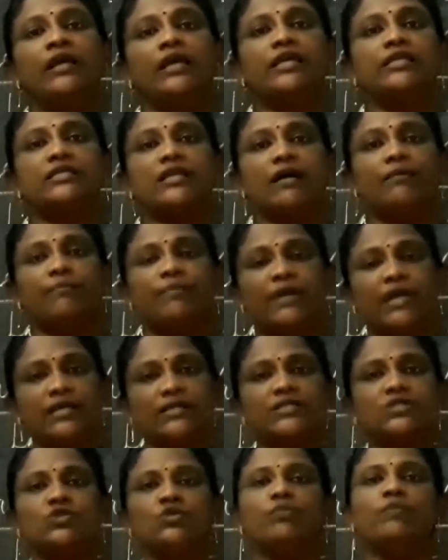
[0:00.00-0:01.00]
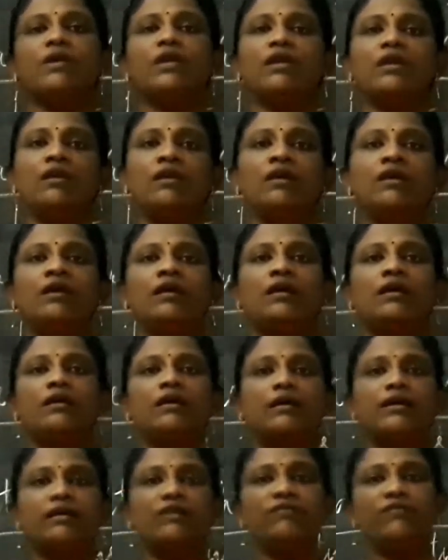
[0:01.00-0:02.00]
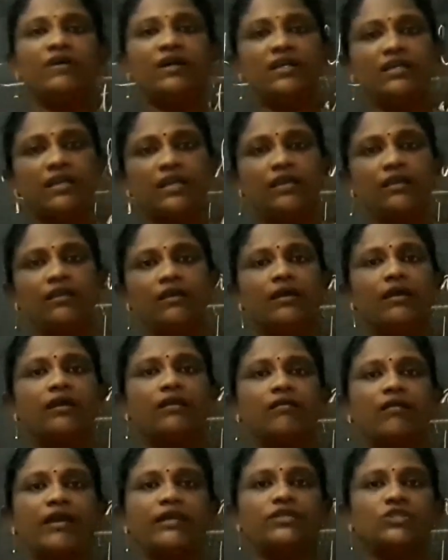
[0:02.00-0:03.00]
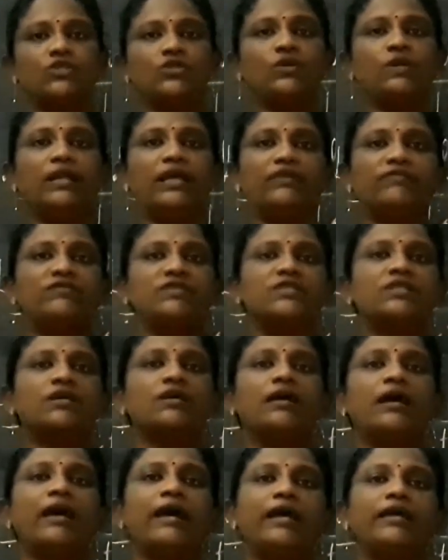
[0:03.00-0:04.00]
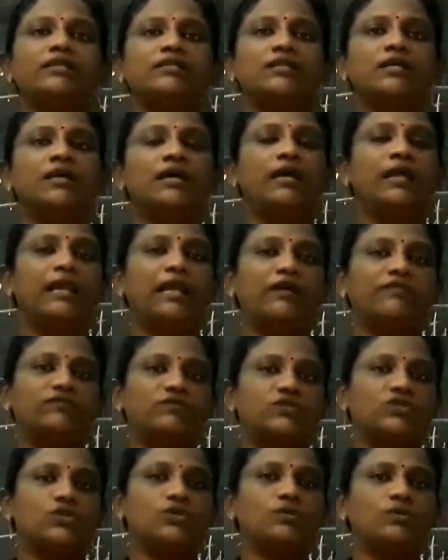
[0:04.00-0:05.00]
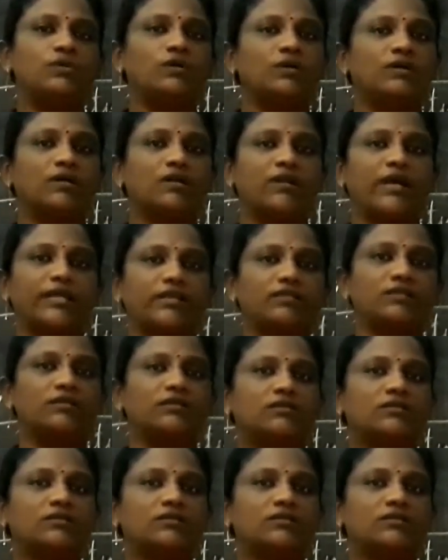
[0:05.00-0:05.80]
it appears to be inverting right to left and left to right.